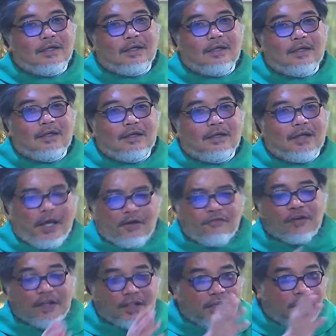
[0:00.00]
Every
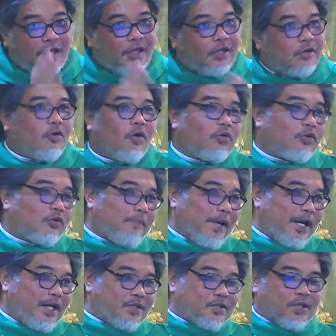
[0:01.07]
day you go to
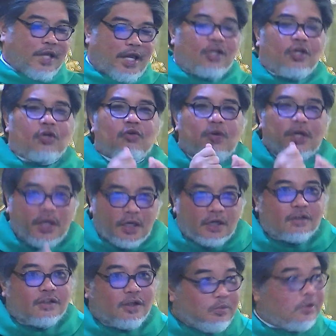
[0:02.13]
Mass and you hear the
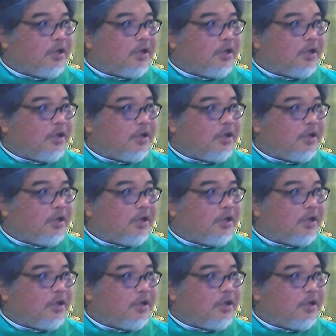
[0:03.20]
Word.